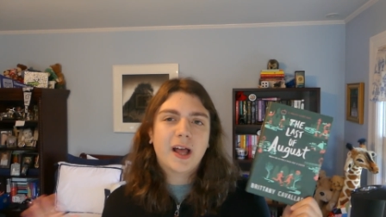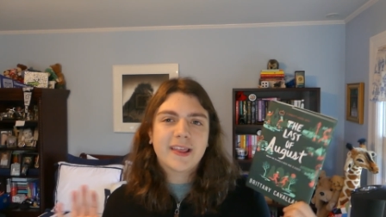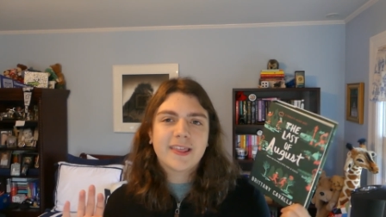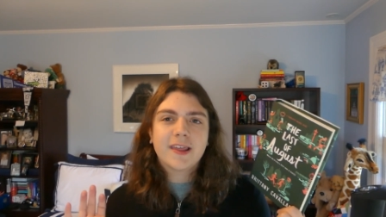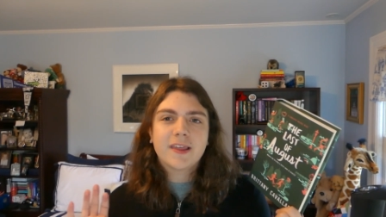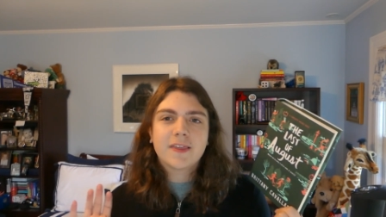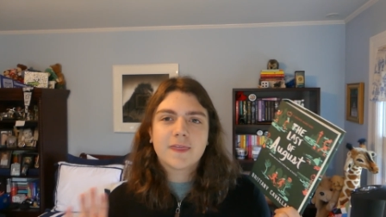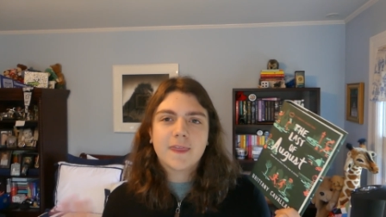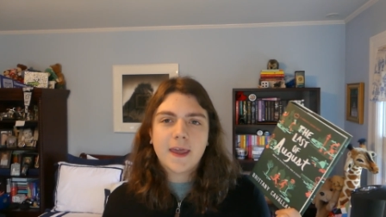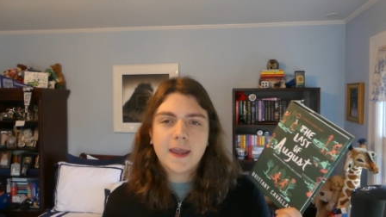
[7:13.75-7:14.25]
I
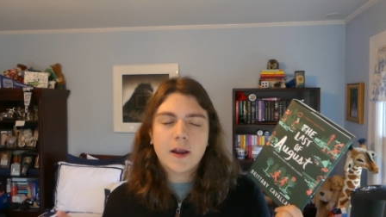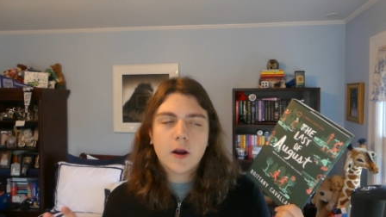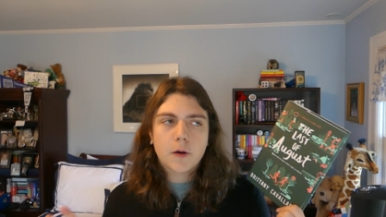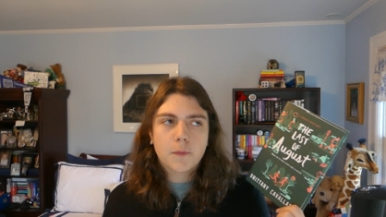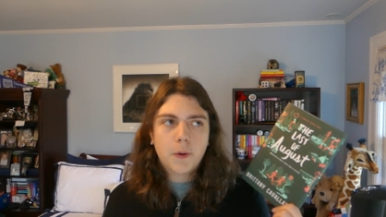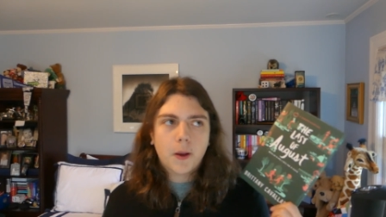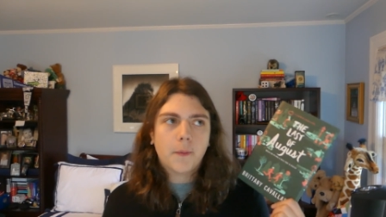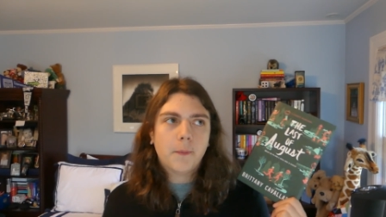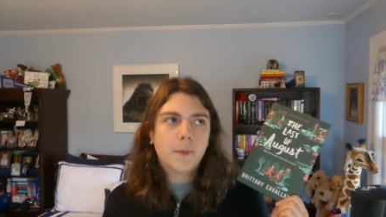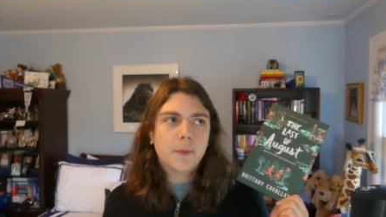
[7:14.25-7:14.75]
think they are
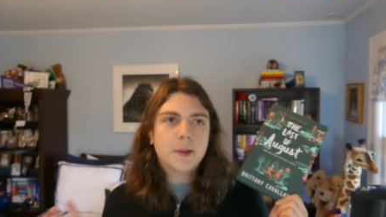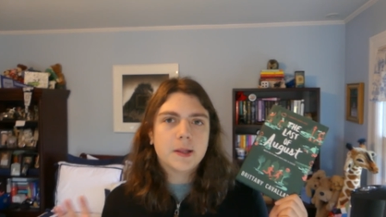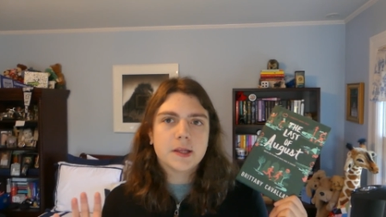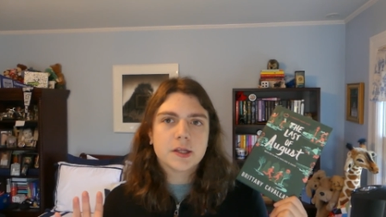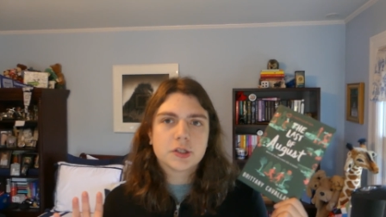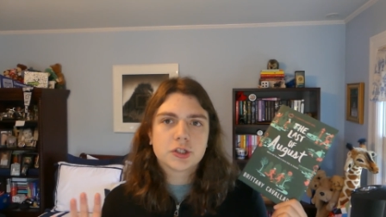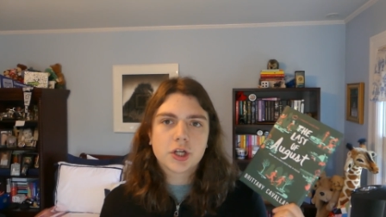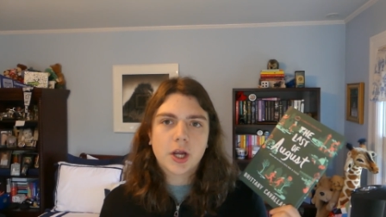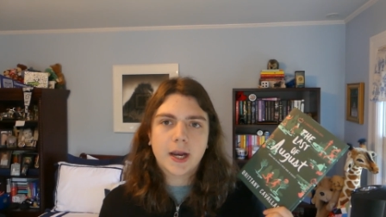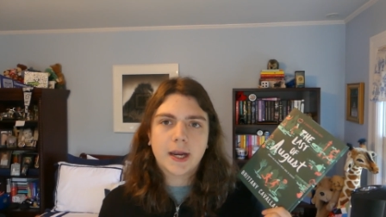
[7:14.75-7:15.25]
probably
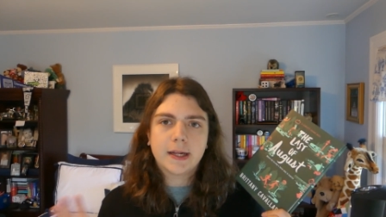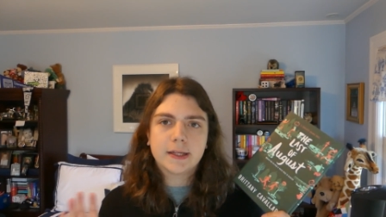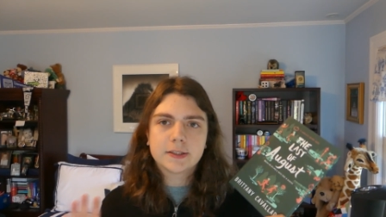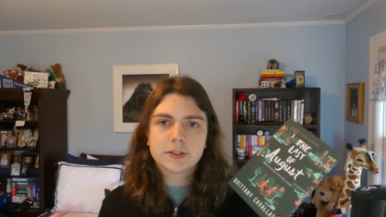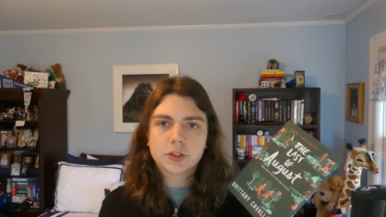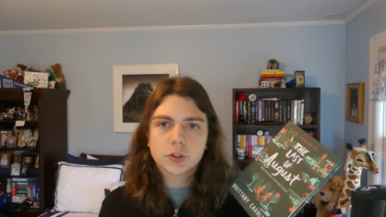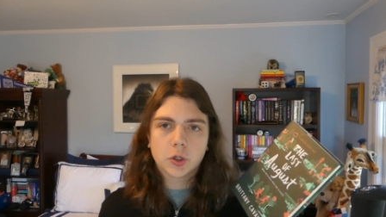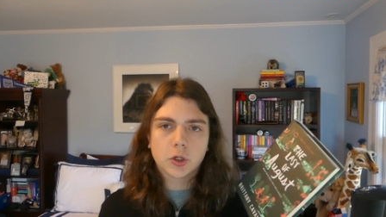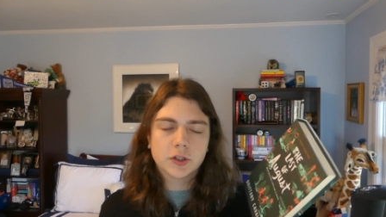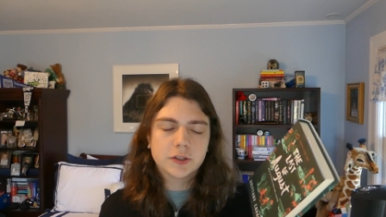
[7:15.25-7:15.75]
the shining
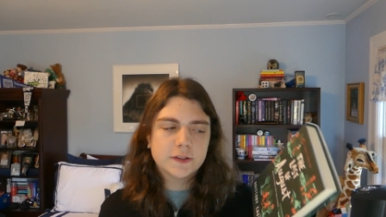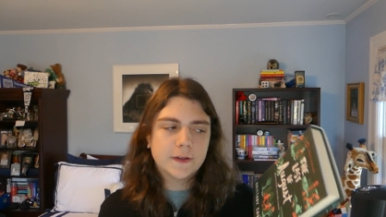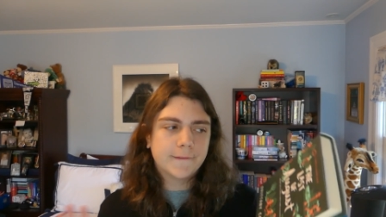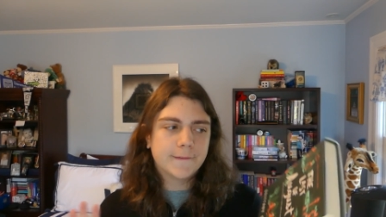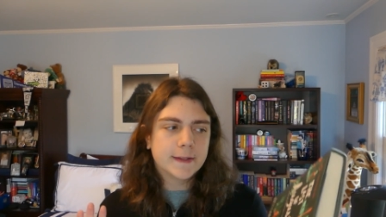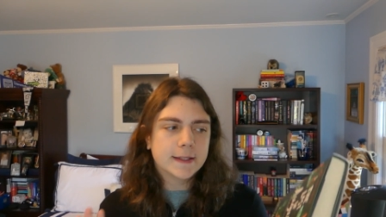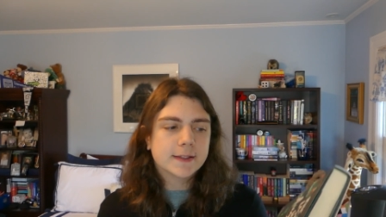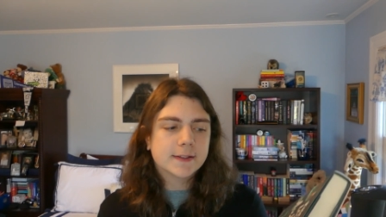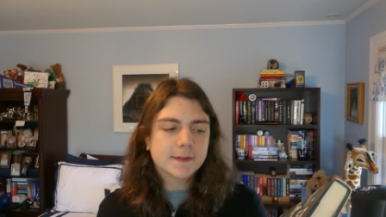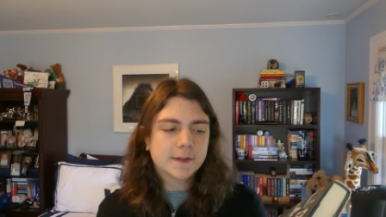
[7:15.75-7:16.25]
stars of
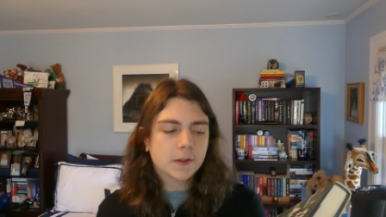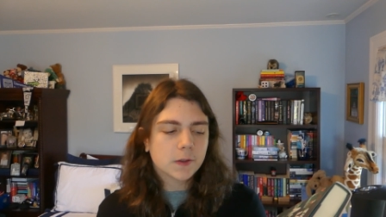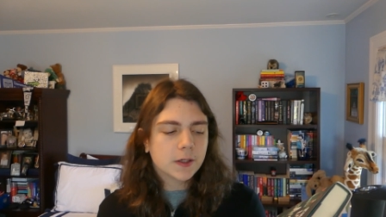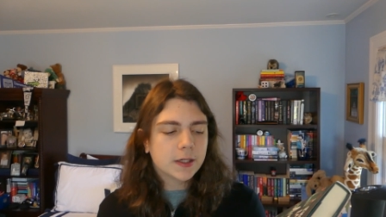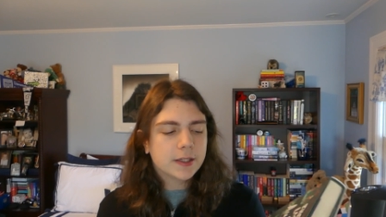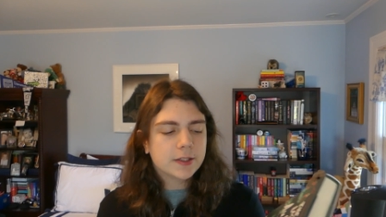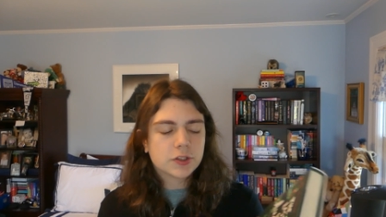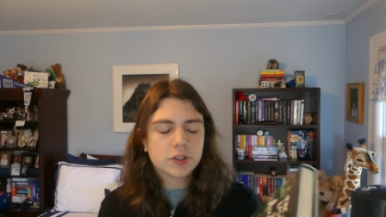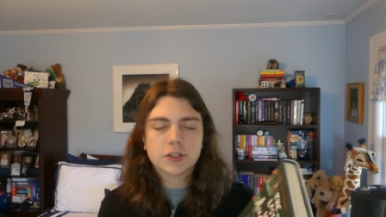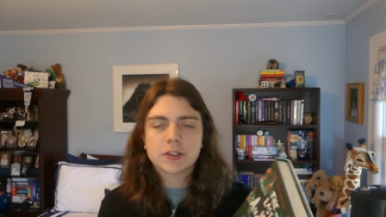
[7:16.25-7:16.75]
the
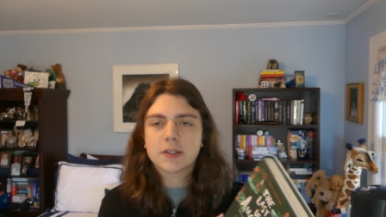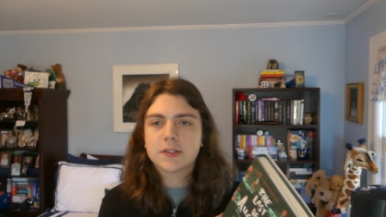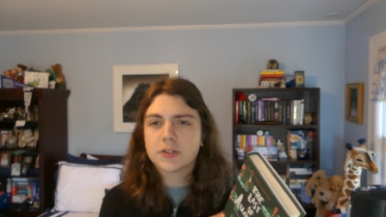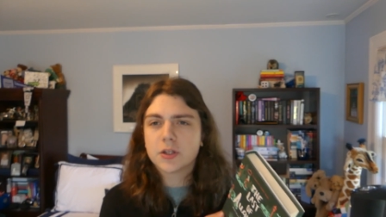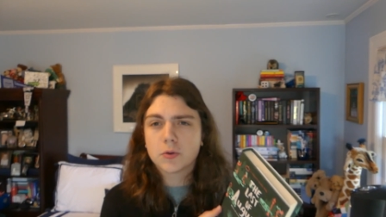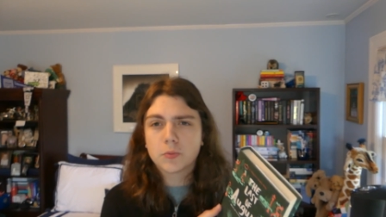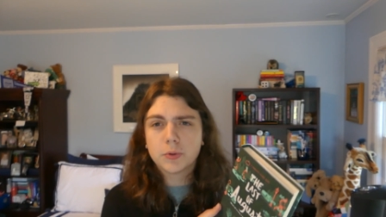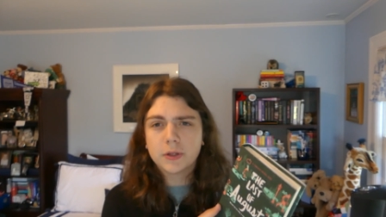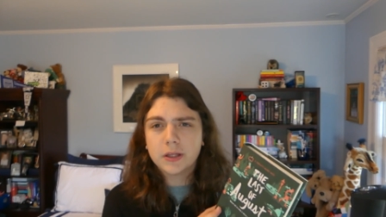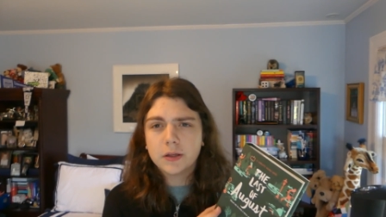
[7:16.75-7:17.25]
series, just because
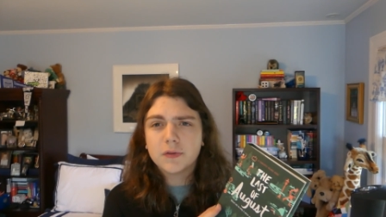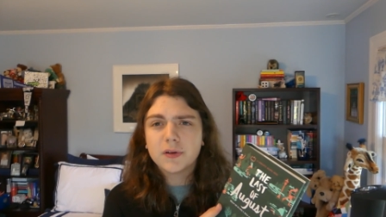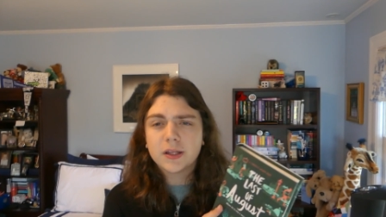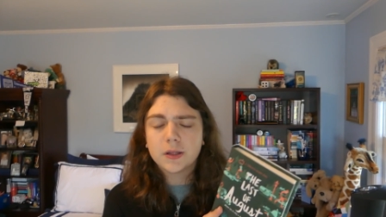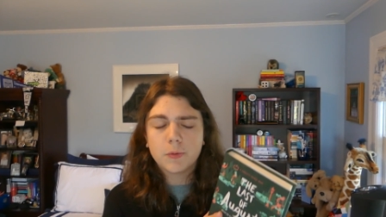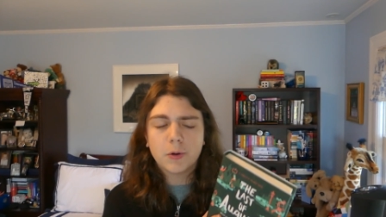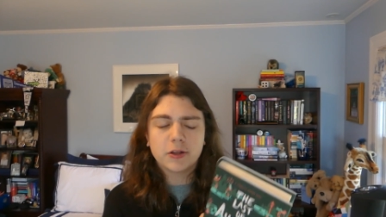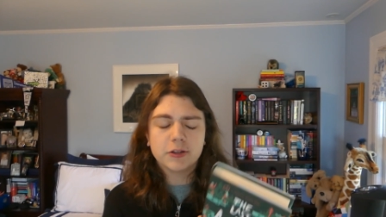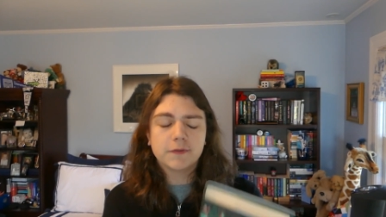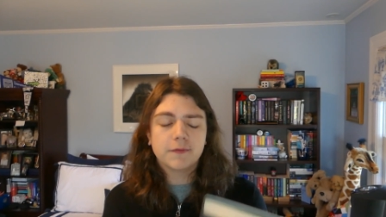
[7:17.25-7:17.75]
they're really,
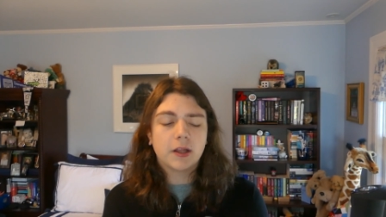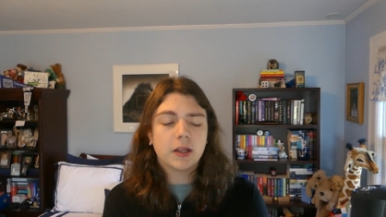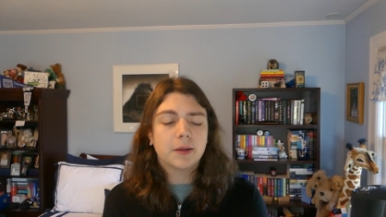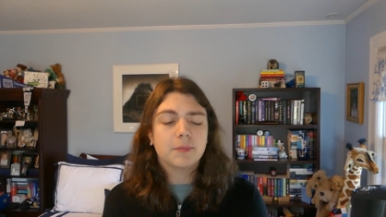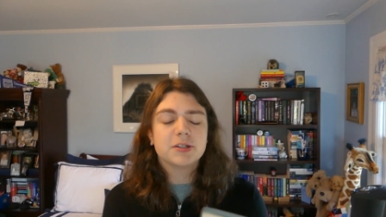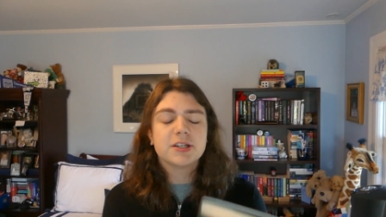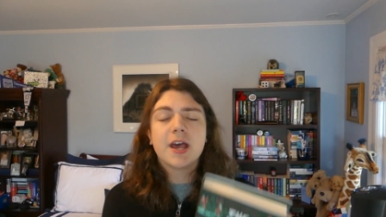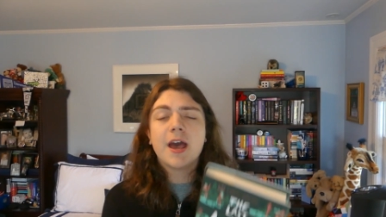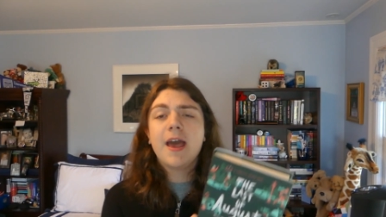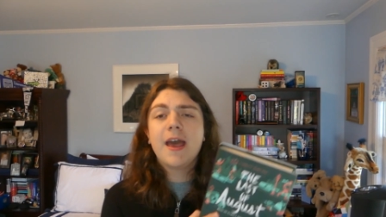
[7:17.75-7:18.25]
really well
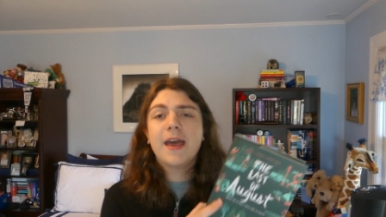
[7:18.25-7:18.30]
developed.